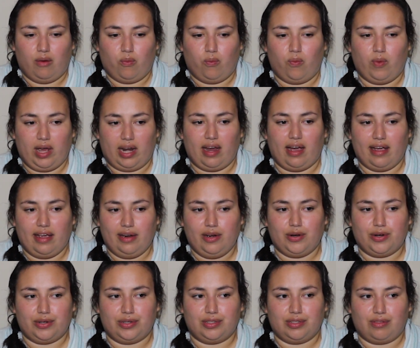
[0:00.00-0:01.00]
when I
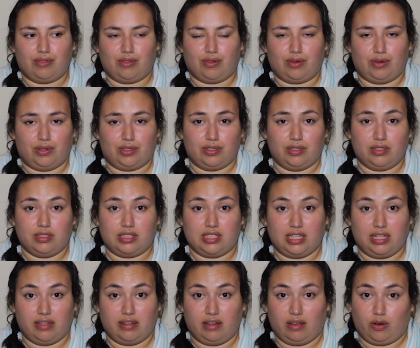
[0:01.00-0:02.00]
heard the girl
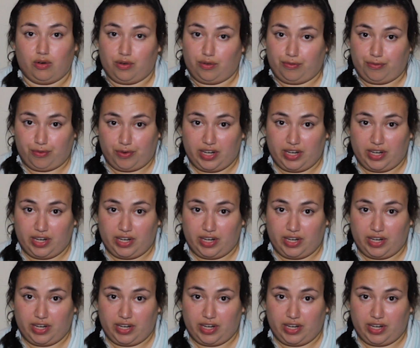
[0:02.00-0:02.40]
telling her